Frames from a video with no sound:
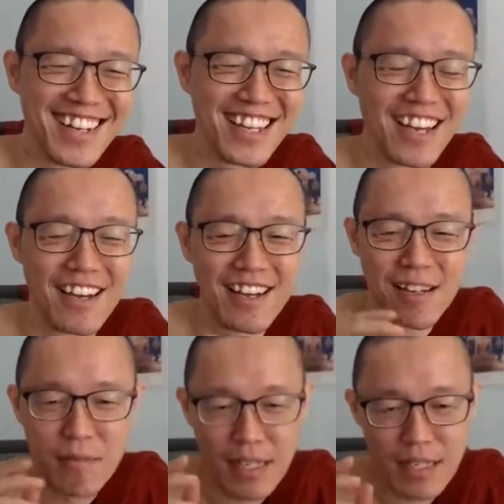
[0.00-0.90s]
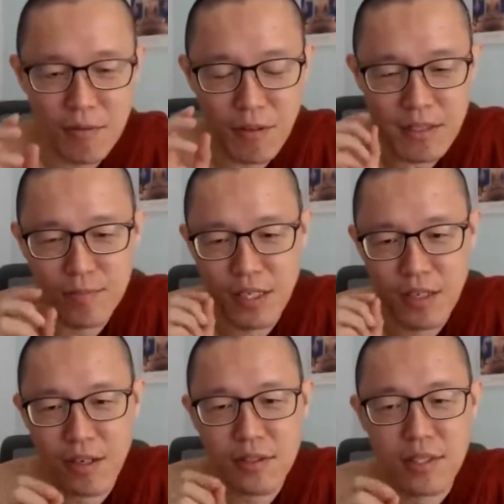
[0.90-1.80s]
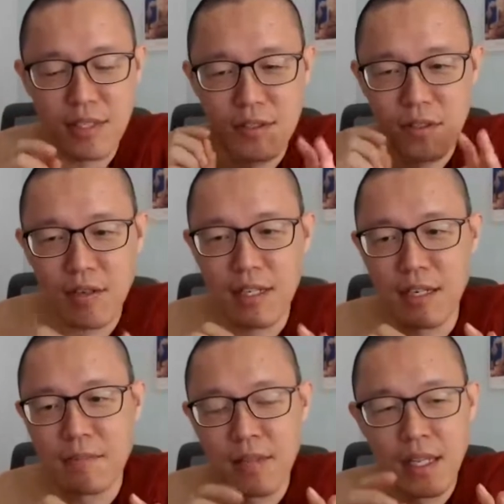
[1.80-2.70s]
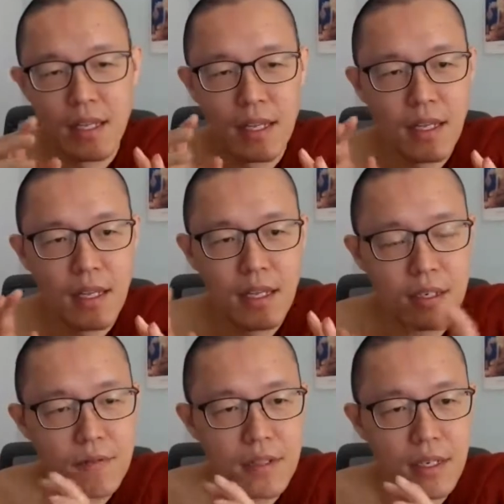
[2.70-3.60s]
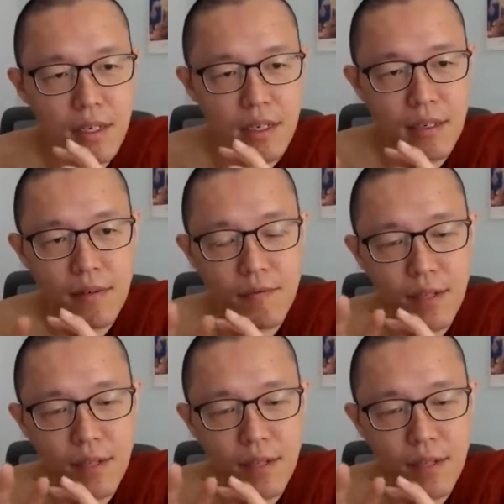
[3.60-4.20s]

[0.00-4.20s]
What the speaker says: Yeah. But it was because he saw that